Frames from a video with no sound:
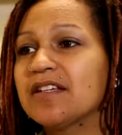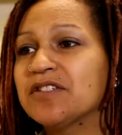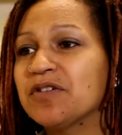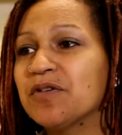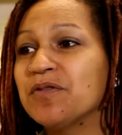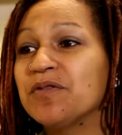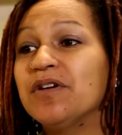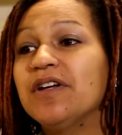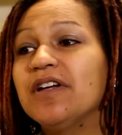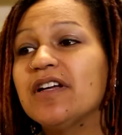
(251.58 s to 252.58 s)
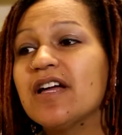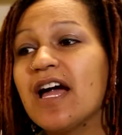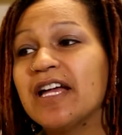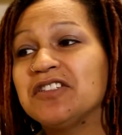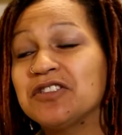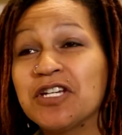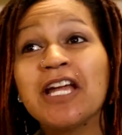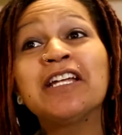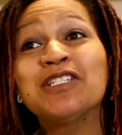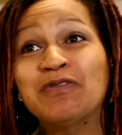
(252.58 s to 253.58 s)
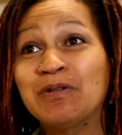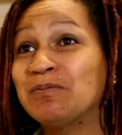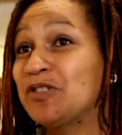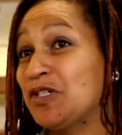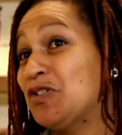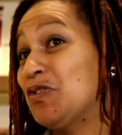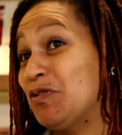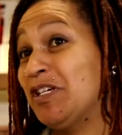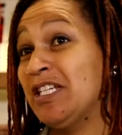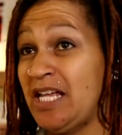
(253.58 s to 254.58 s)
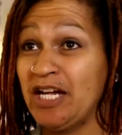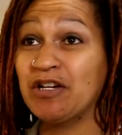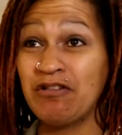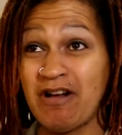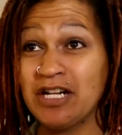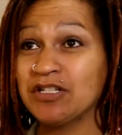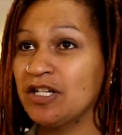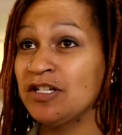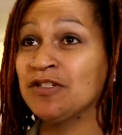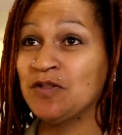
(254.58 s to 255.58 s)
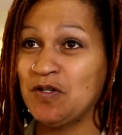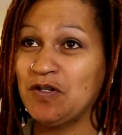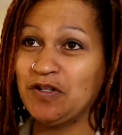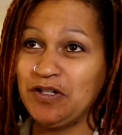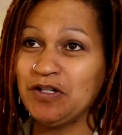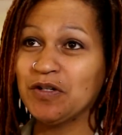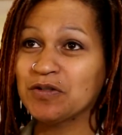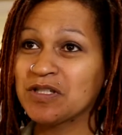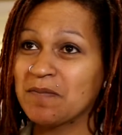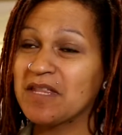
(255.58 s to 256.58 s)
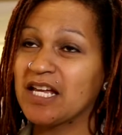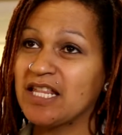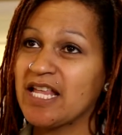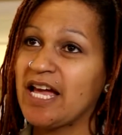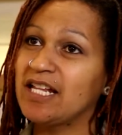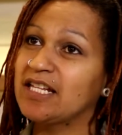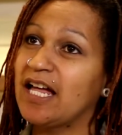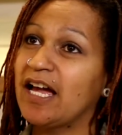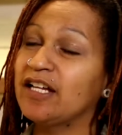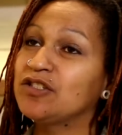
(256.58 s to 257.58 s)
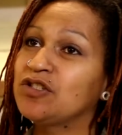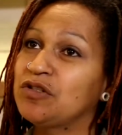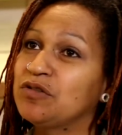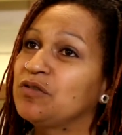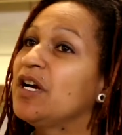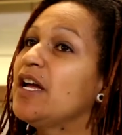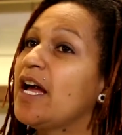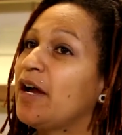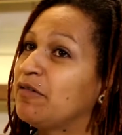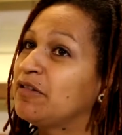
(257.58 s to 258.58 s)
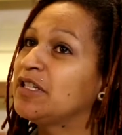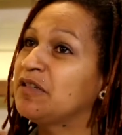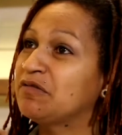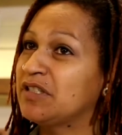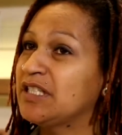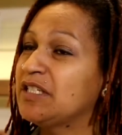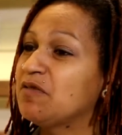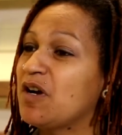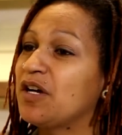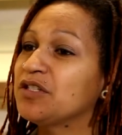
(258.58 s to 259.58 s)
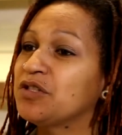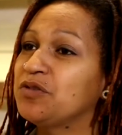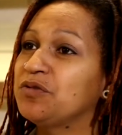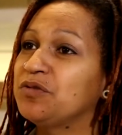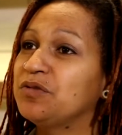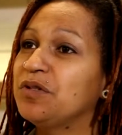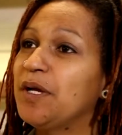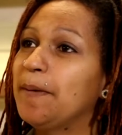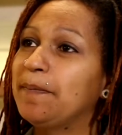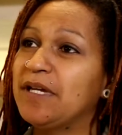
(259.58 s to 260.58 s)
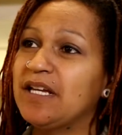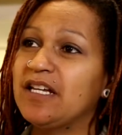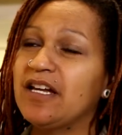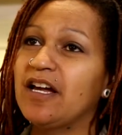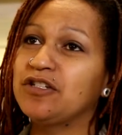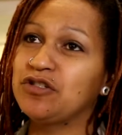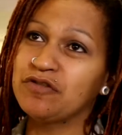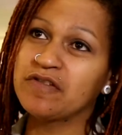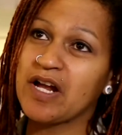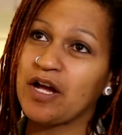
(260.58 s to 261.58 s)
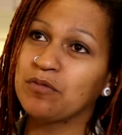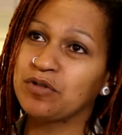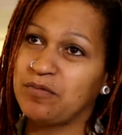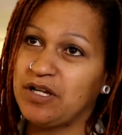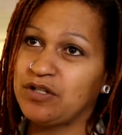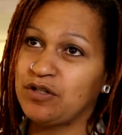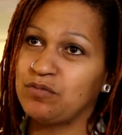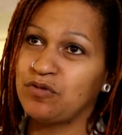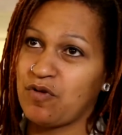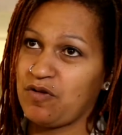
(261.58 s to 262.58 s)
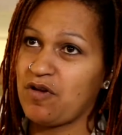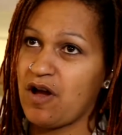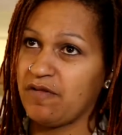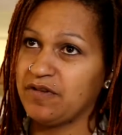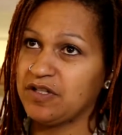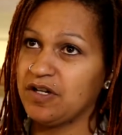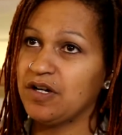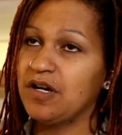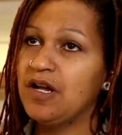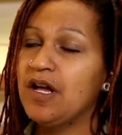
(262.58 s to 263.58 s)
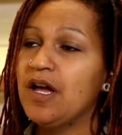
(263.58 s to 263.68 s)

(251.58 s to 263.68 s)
So I changed from just doing like corrections or something in that line to I really, really want to be a juvenile probation or parole officer.